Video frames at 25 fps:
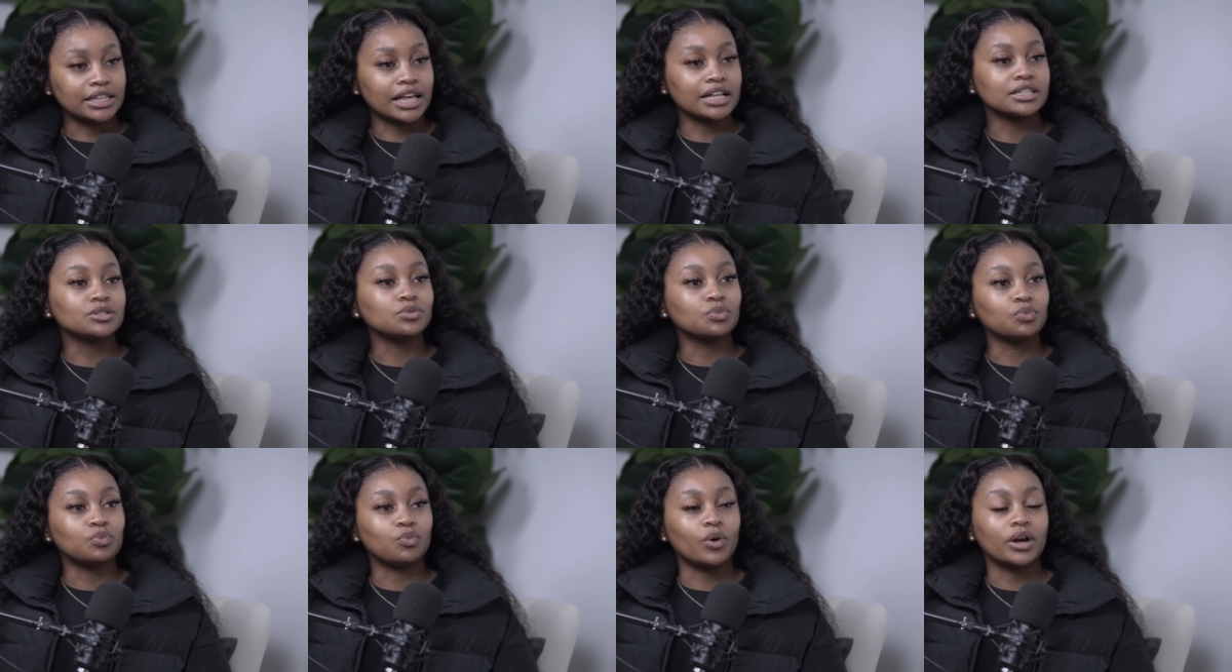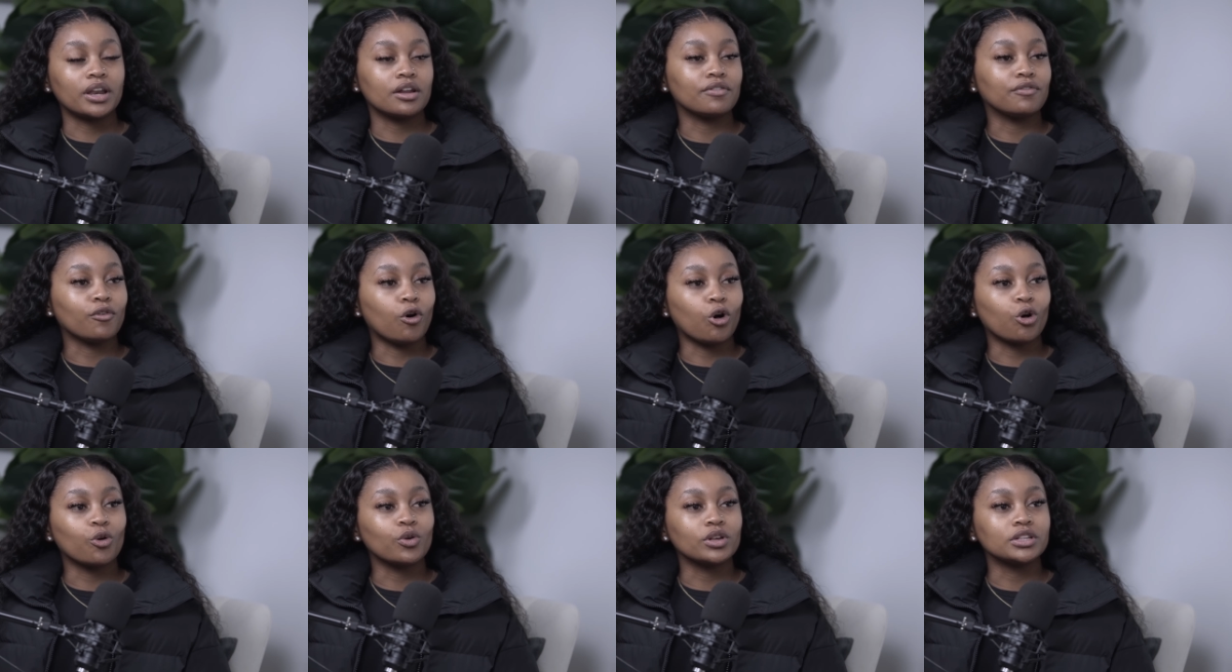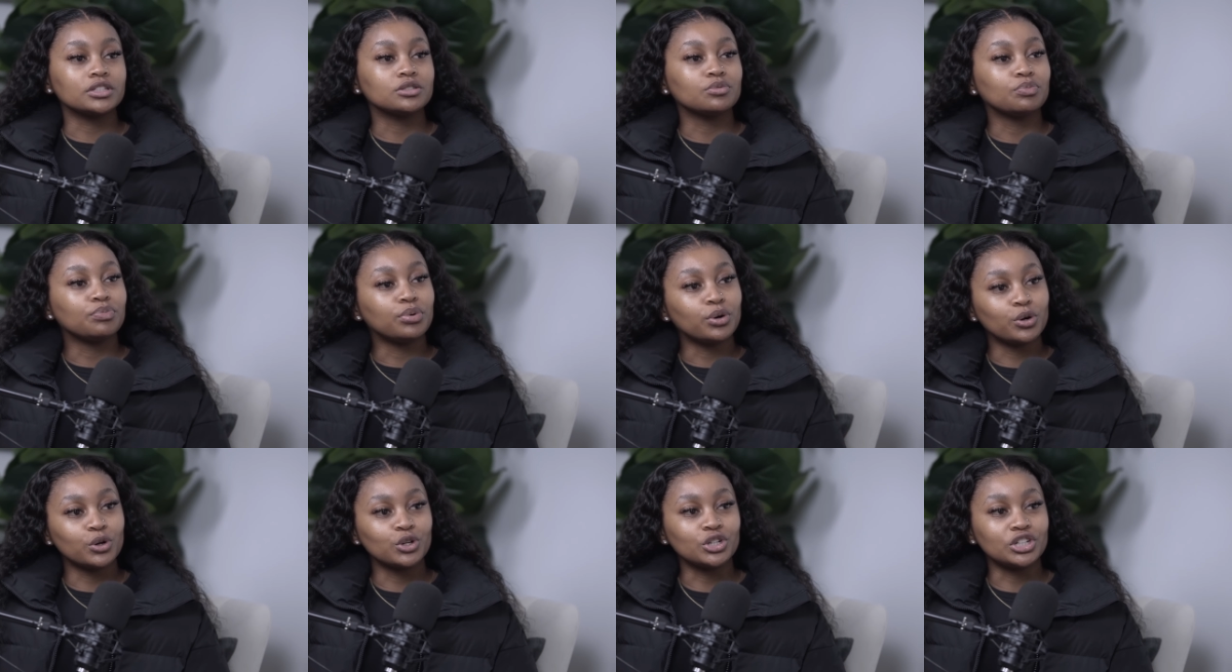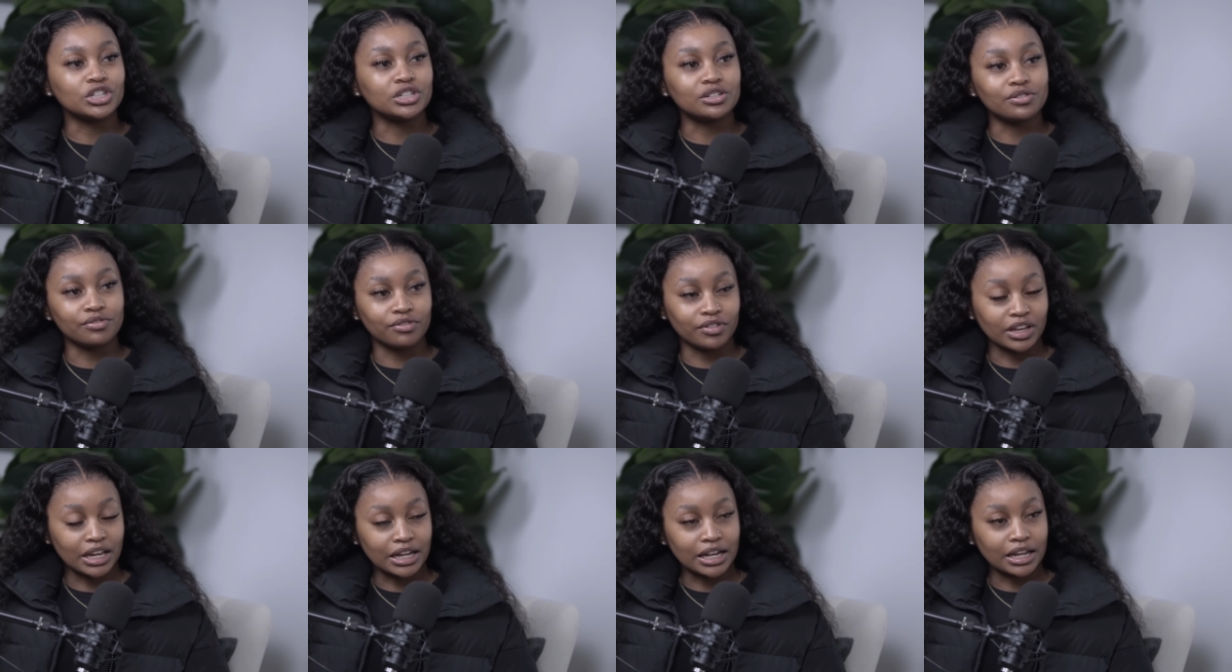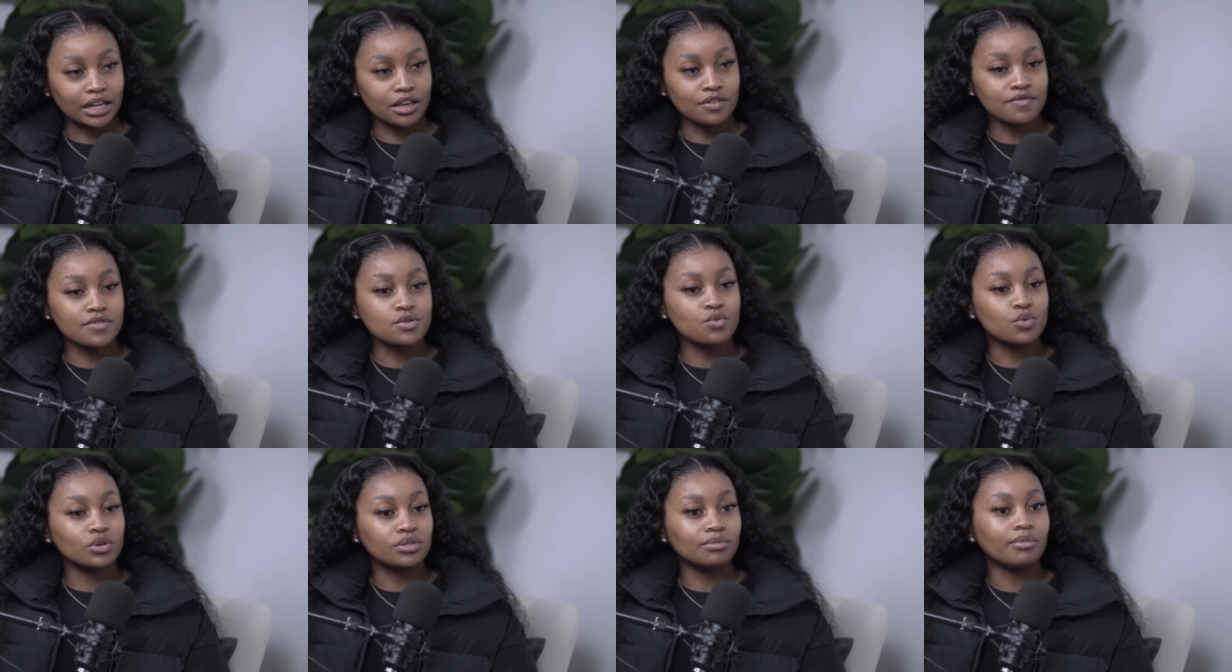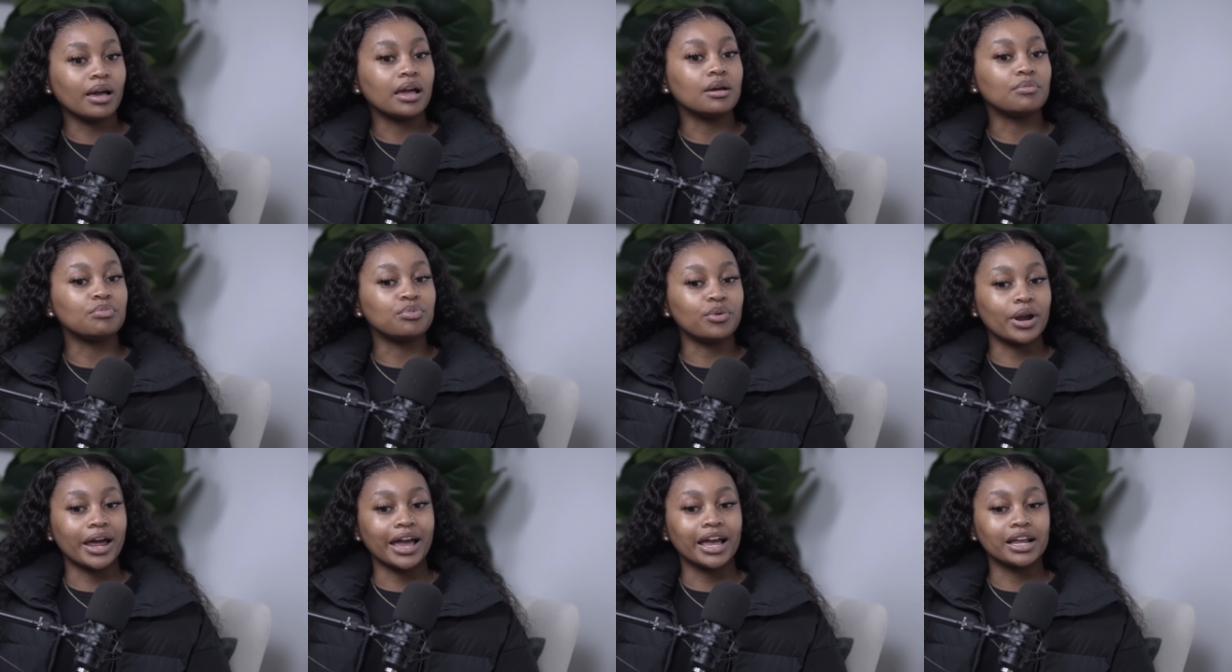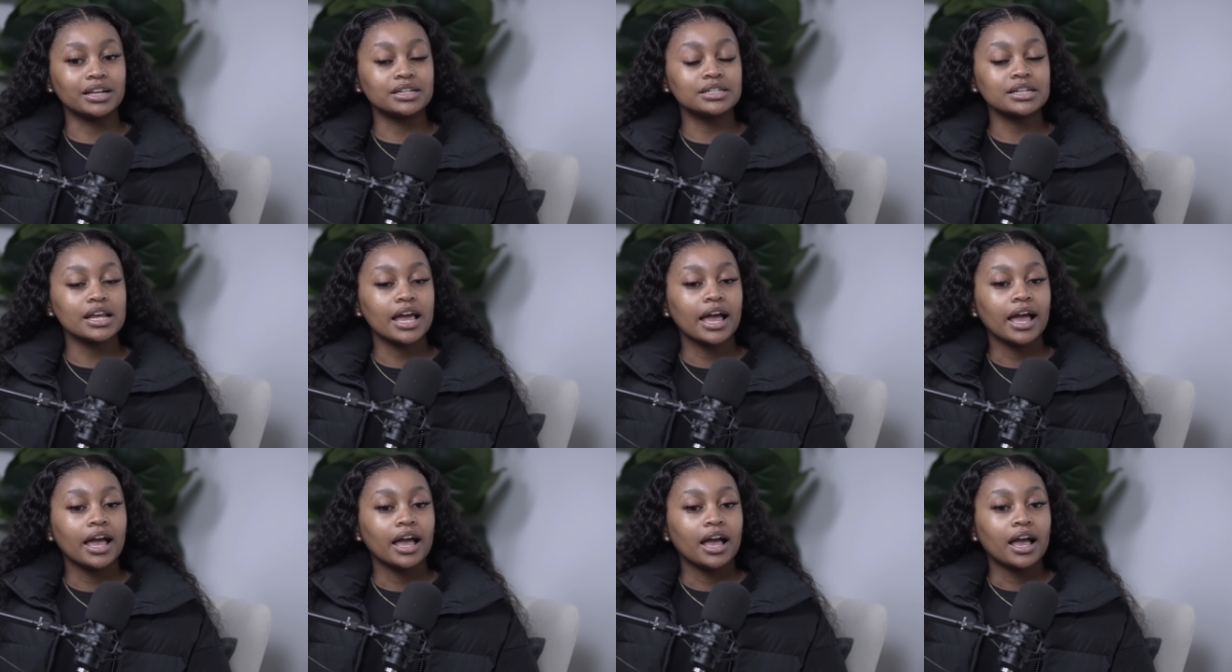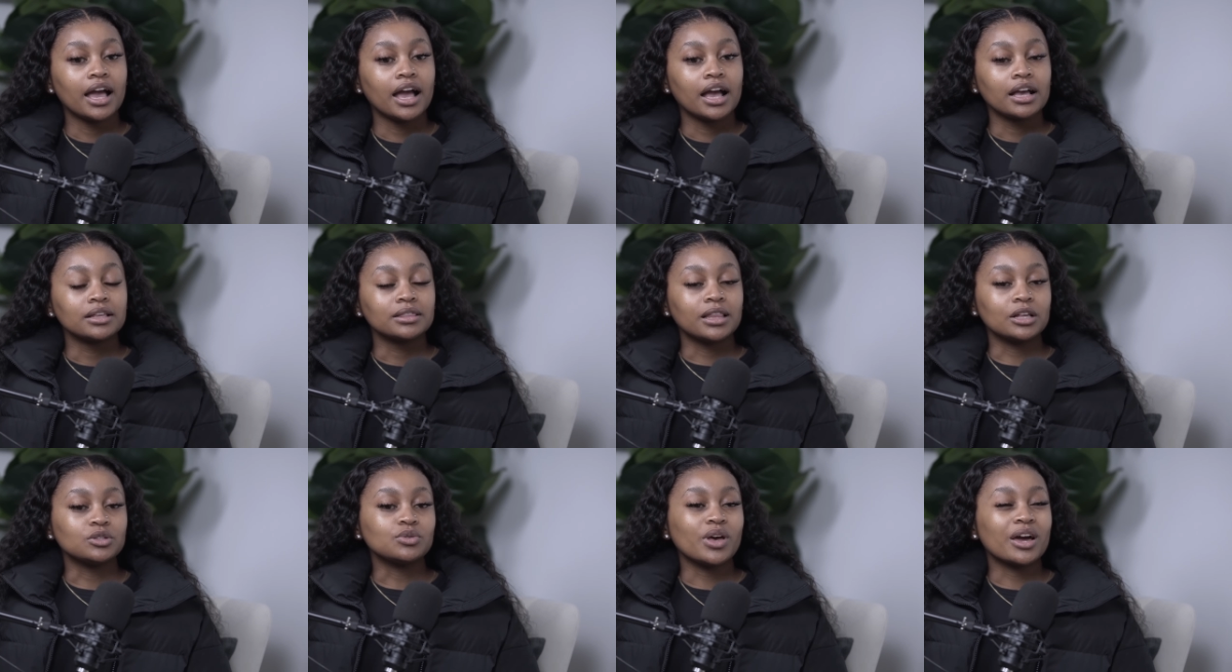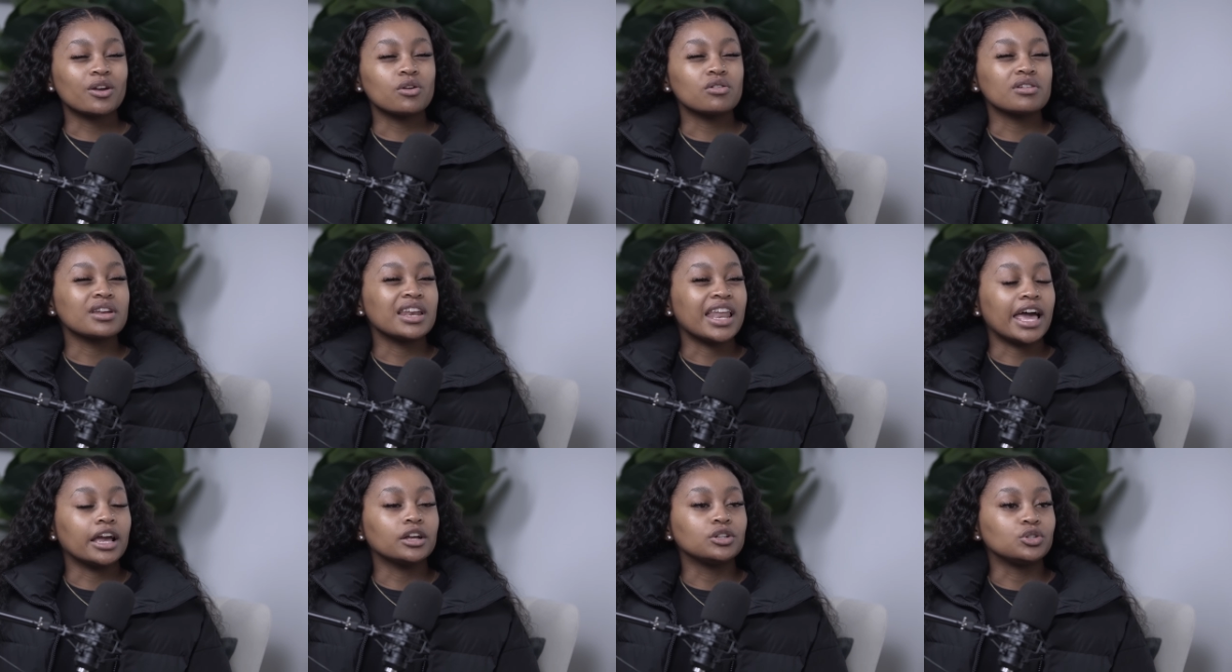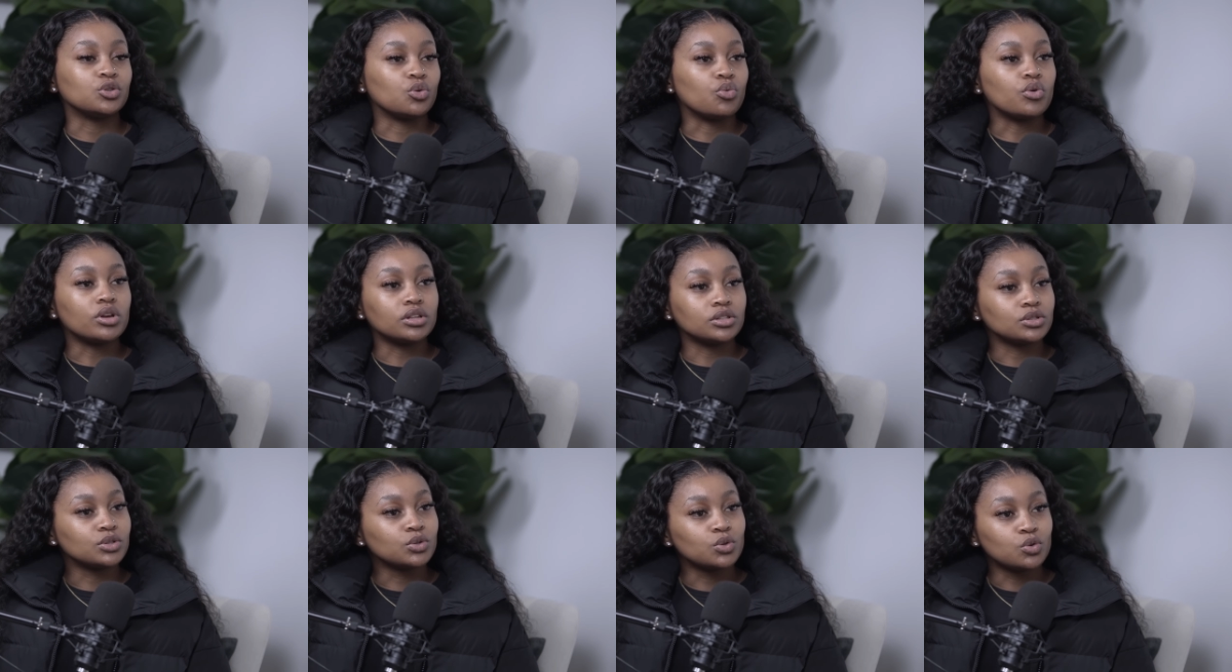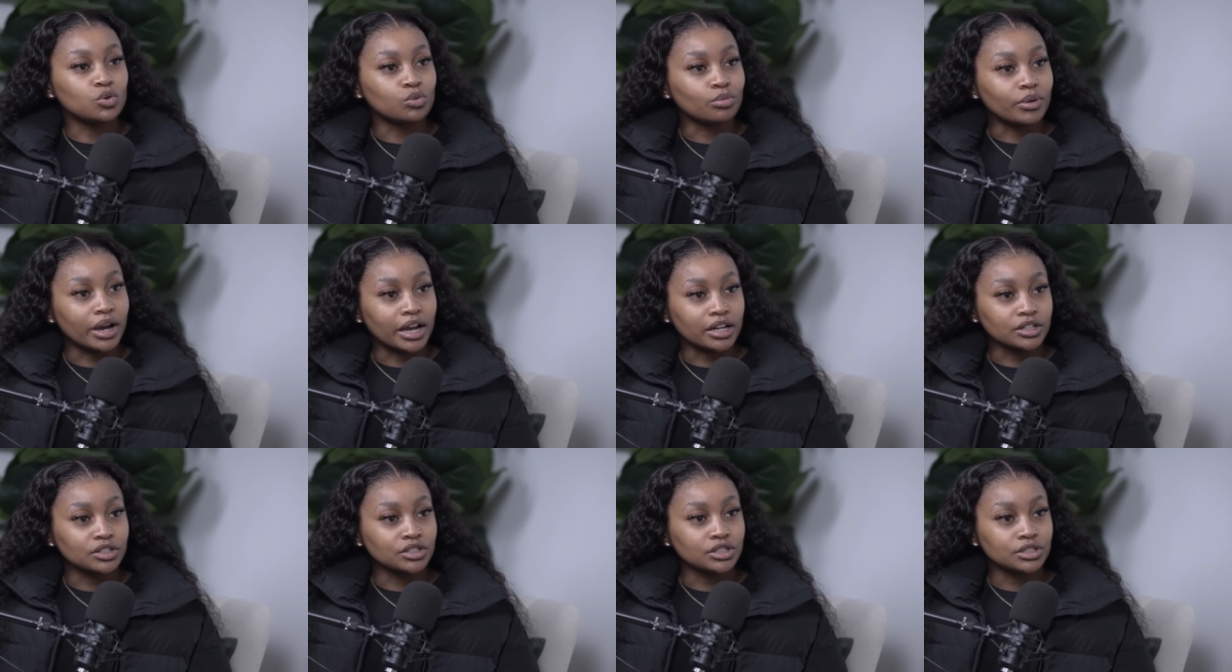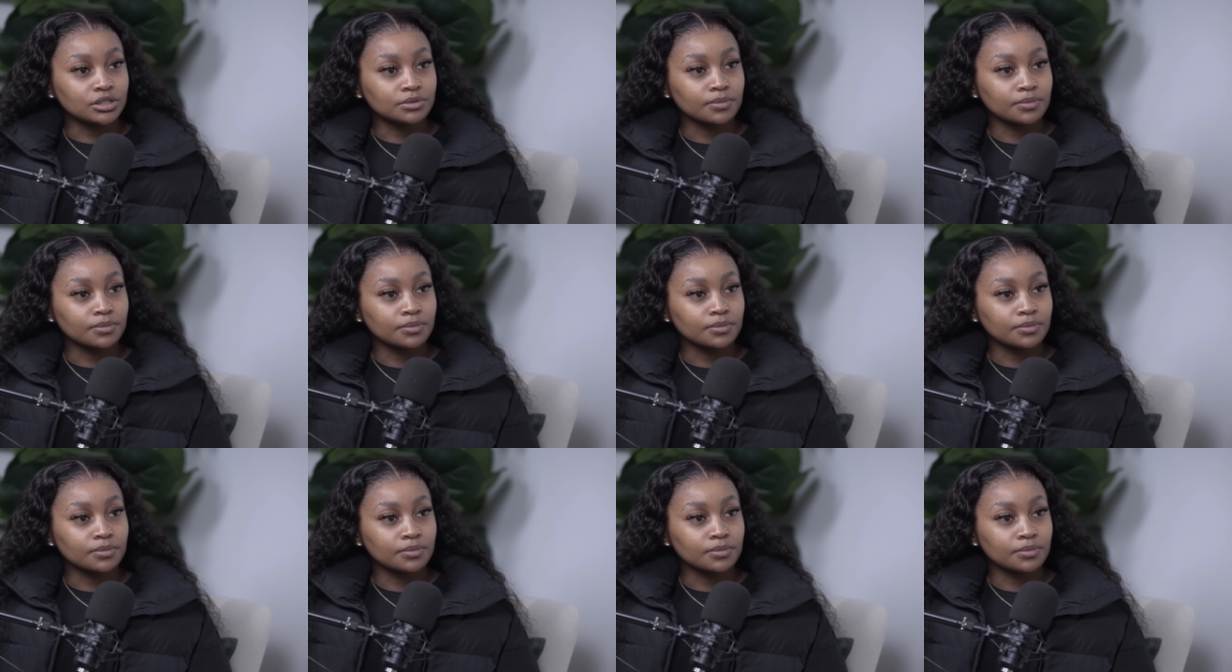That's mm. what I've always pushed, Vela. Even with my brand, that's why I don't like doing too much.